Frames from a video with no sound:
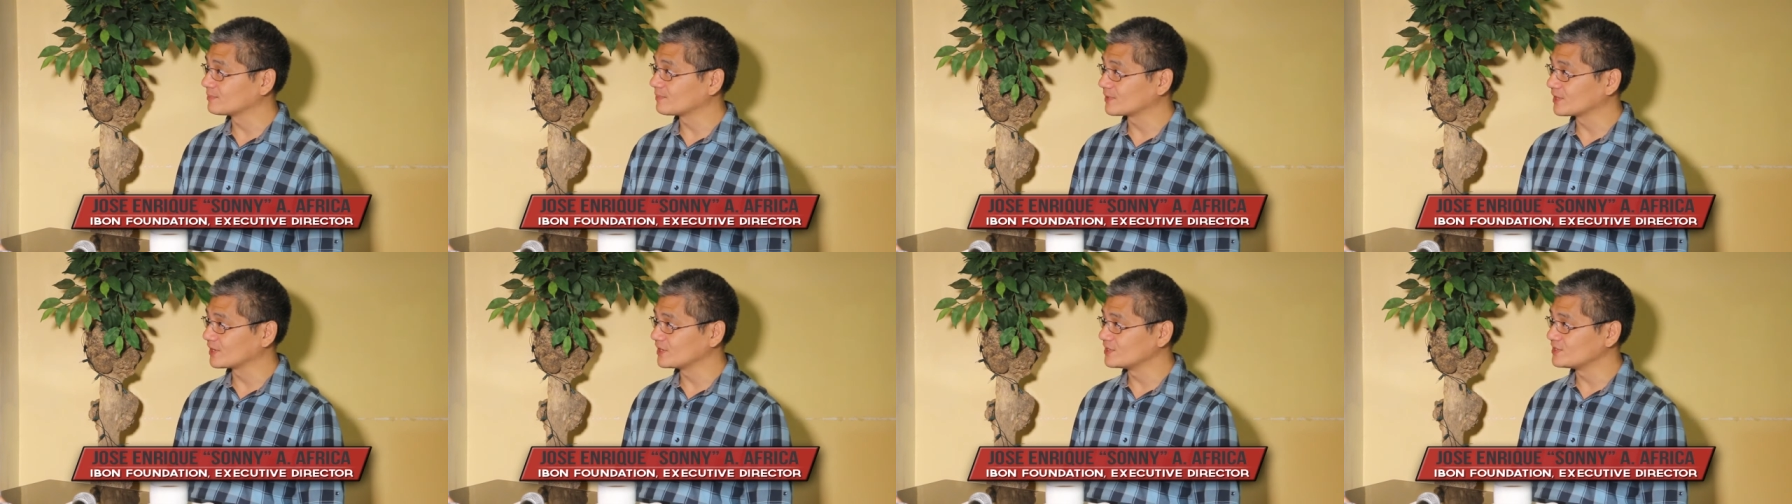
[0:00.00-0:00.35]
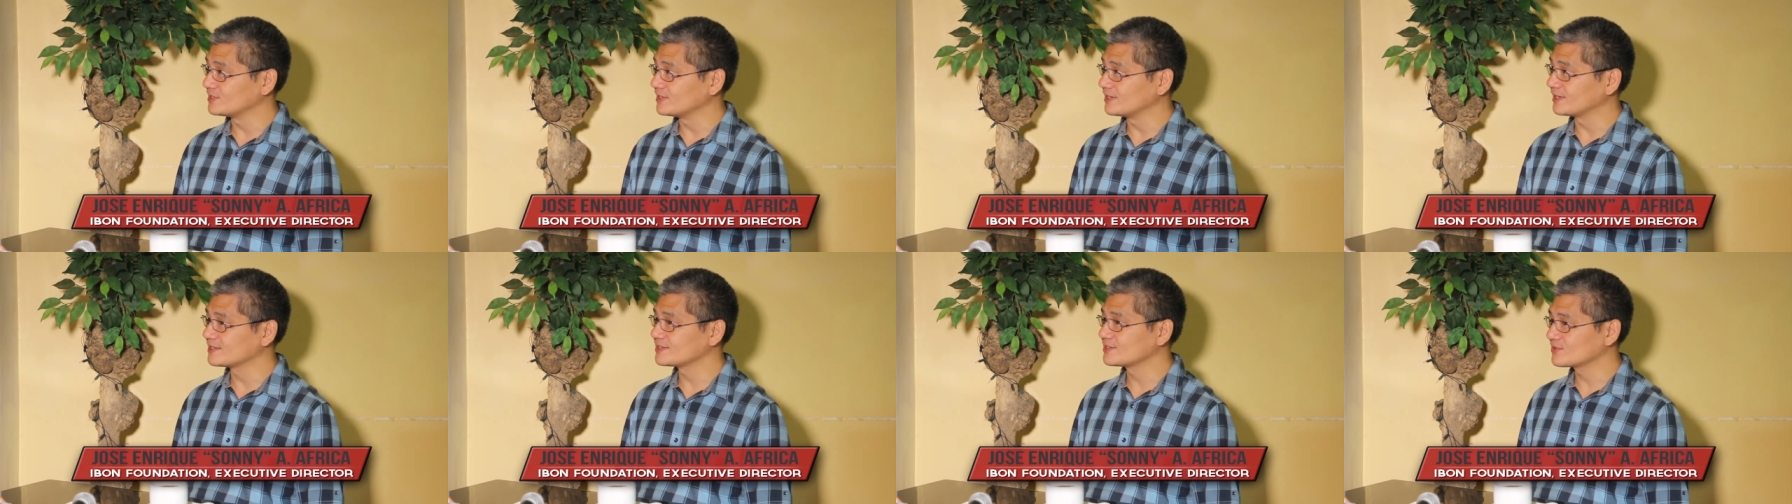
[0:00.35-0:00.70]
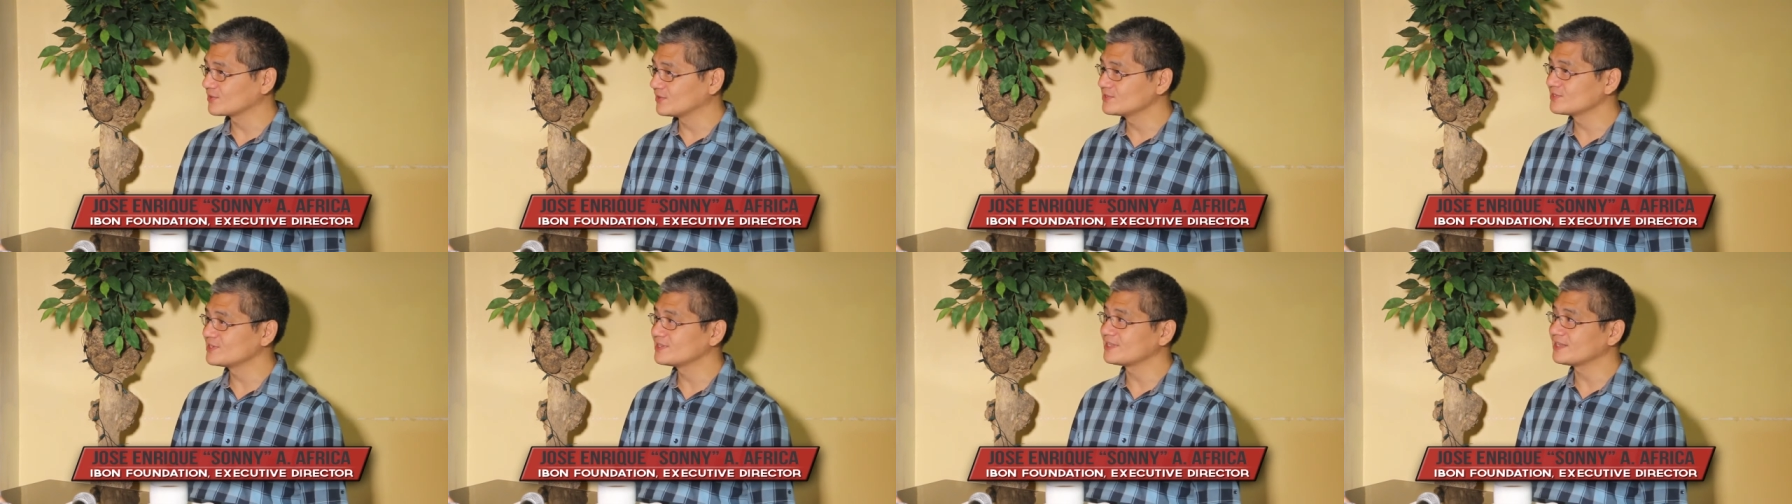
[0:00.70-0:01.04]
mm-hmm. projects,
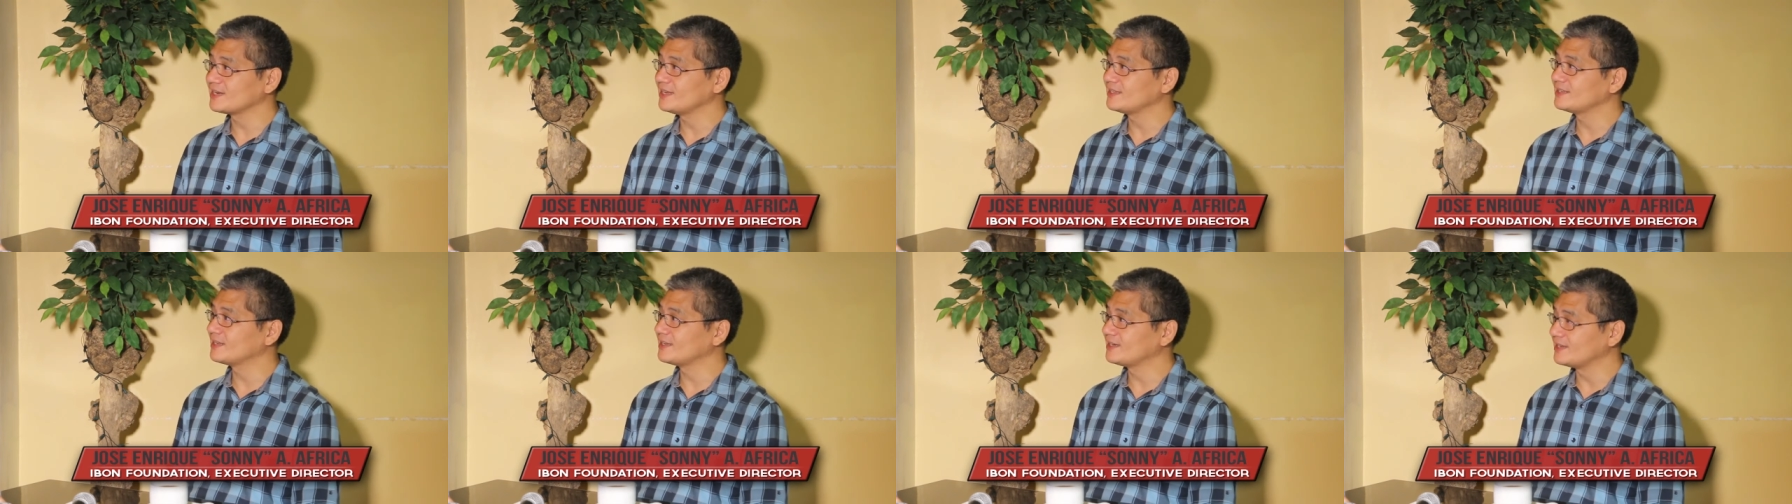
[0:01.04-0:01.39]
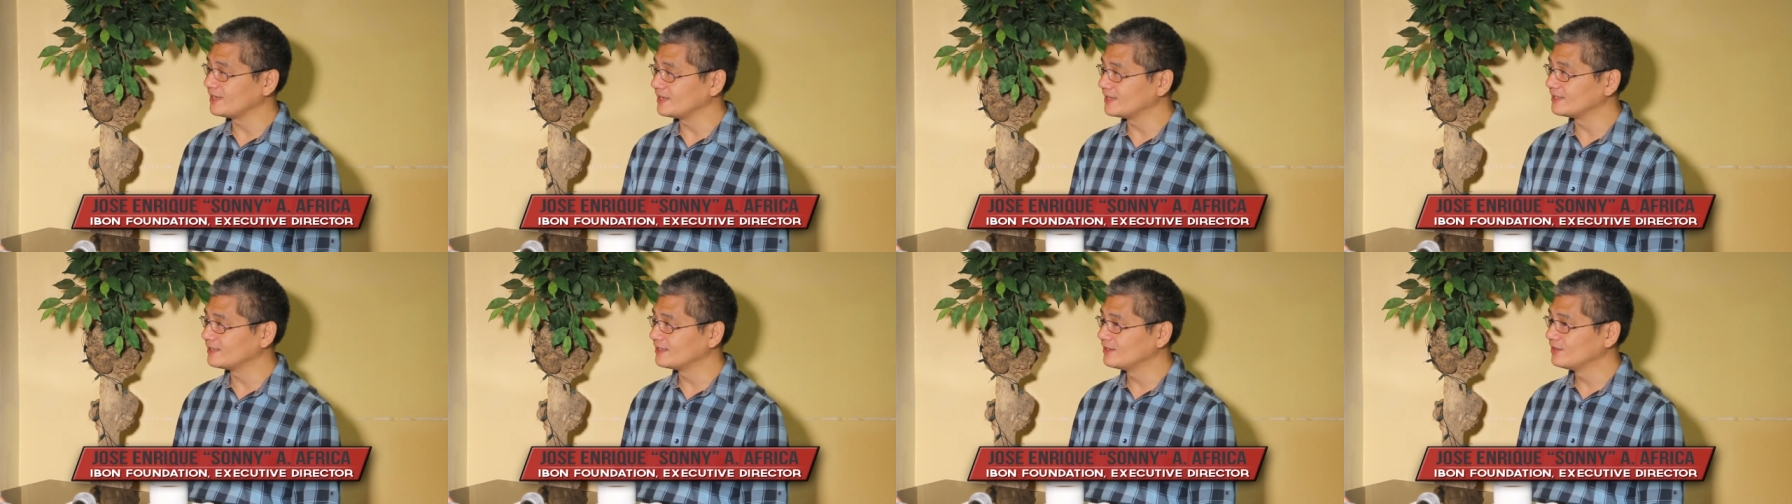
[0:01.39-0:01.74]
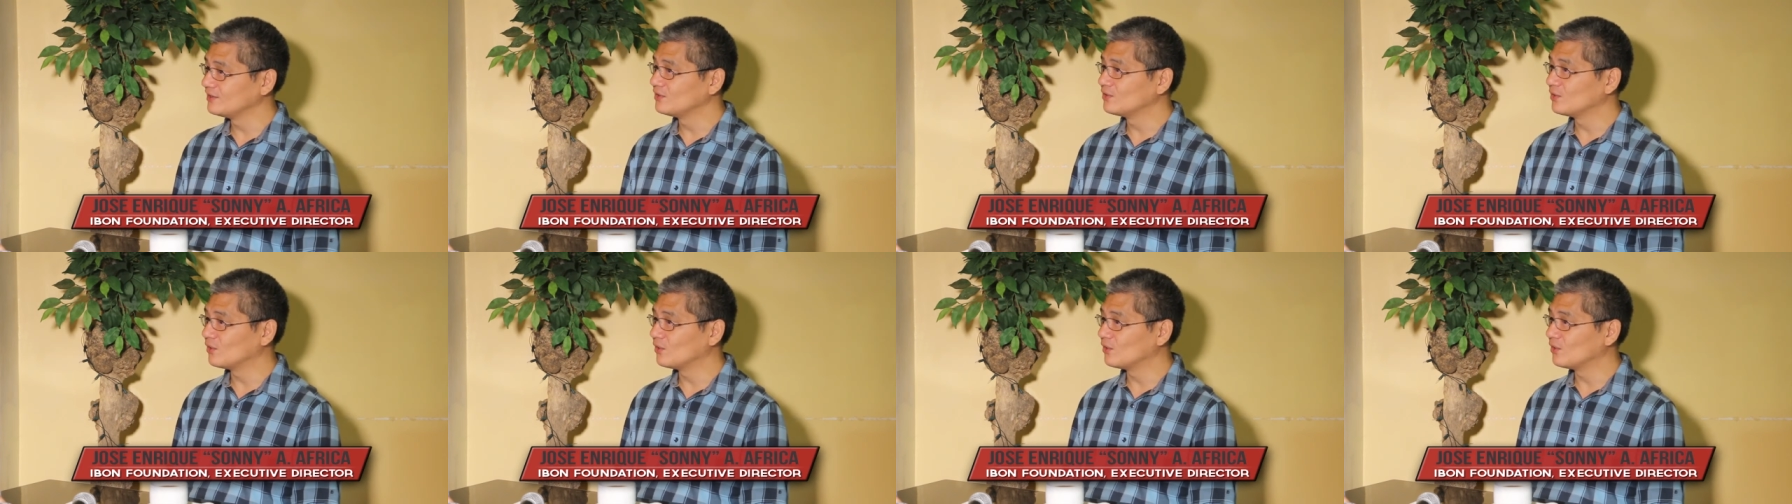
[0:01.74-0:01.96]
concentrated in